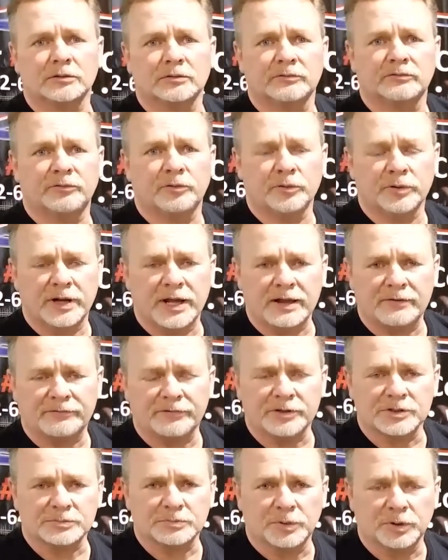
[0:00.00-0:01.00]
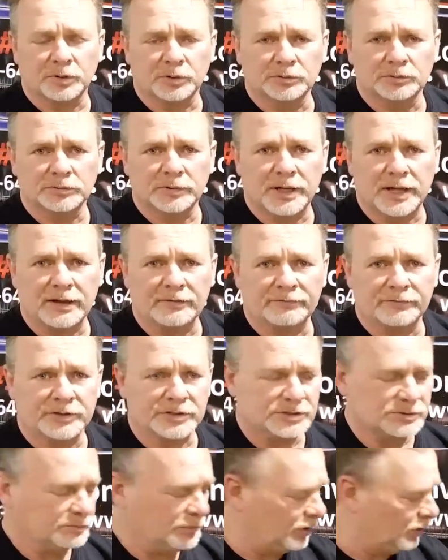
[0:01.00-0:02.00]
4.5 inch bolt, half-inch
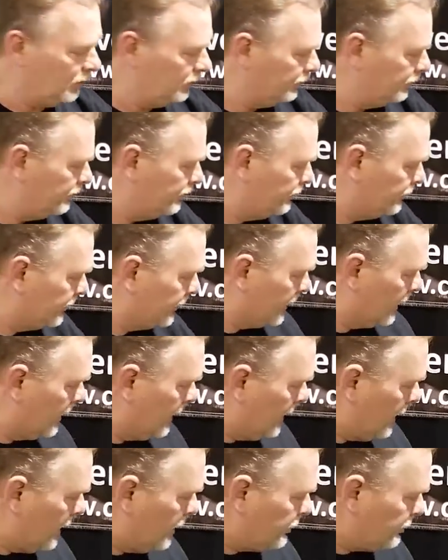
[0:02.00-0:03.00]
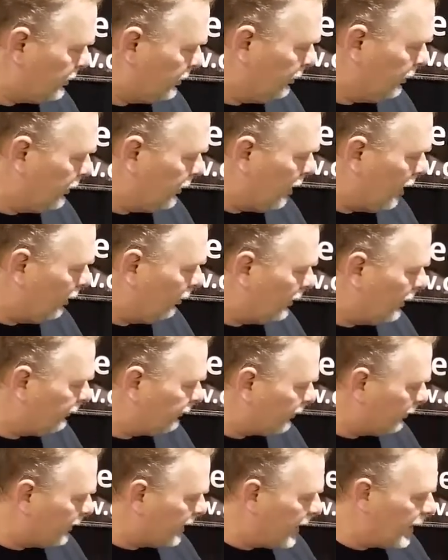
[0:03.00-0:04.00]
bolt, and drilling all the way
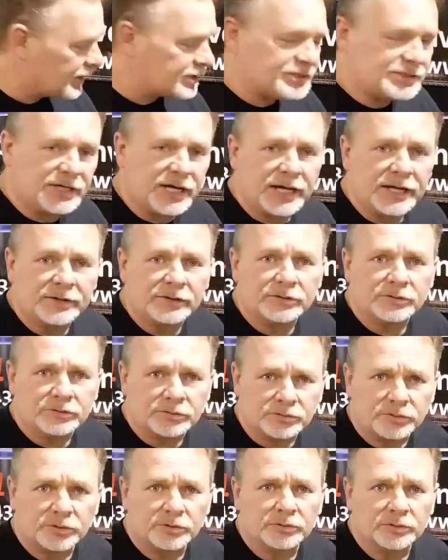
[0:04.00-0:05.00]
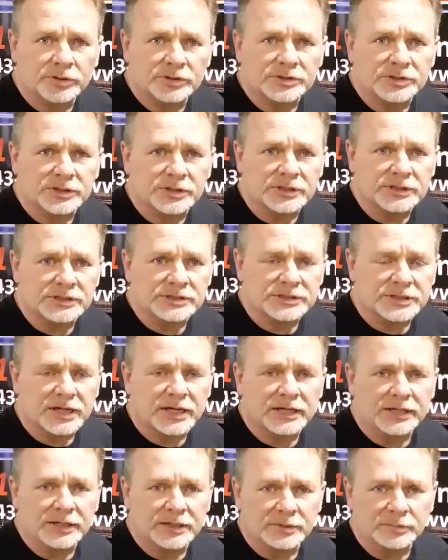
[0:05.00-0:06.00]
from the outside through into the
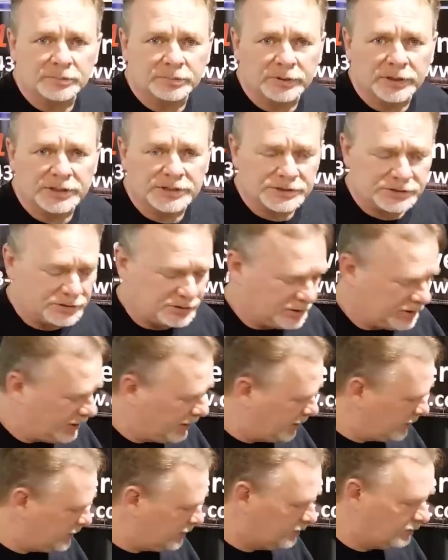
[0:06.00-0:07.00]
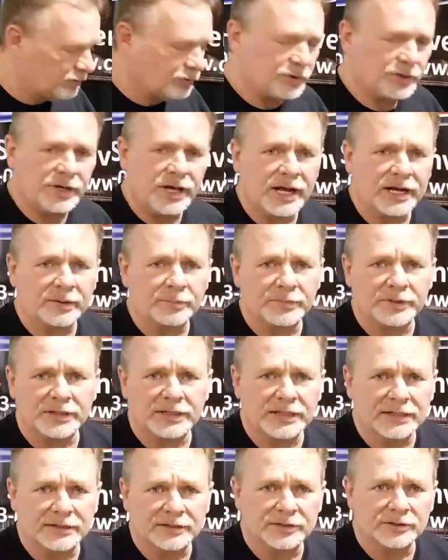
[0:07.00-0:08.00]
inside and placing your nuts. We're not going to be
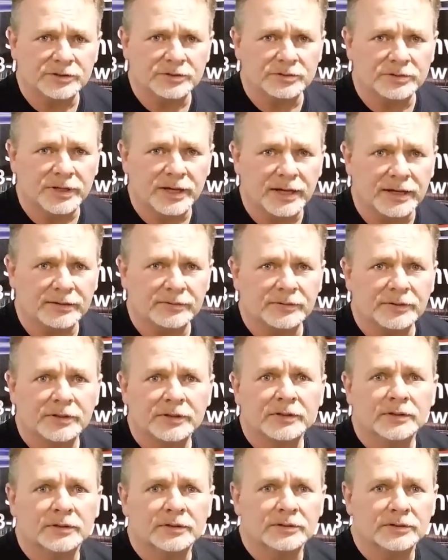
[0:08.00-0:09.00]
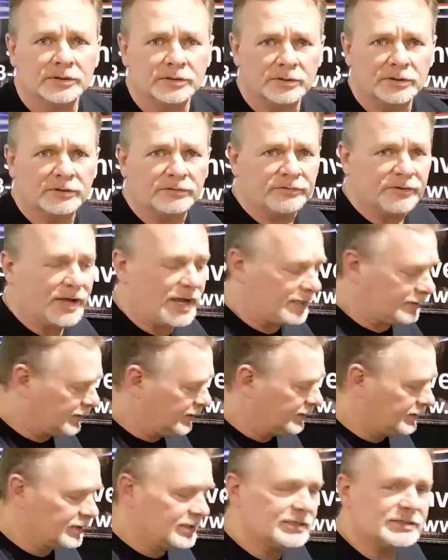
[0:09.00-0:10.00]
needing to do that due to the fact
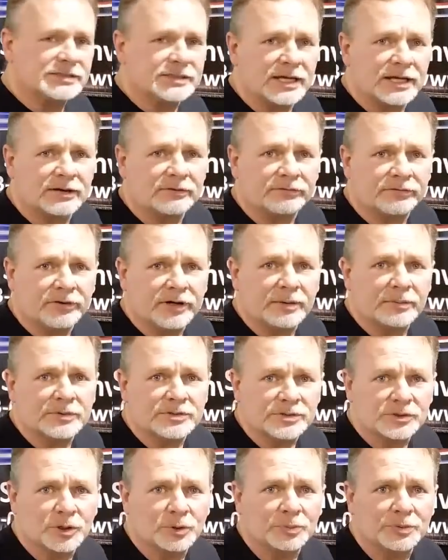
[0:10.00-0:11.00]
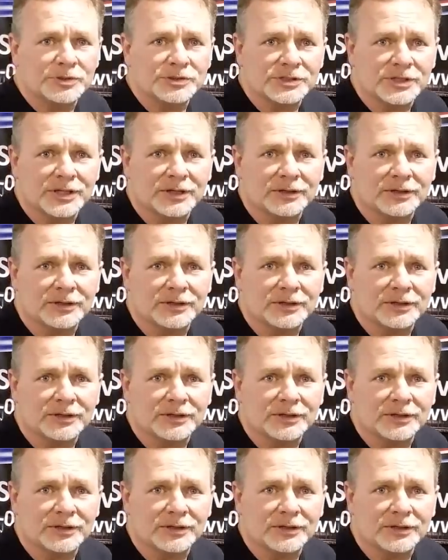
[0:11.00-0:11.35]
that the inside of the frame is an open channel.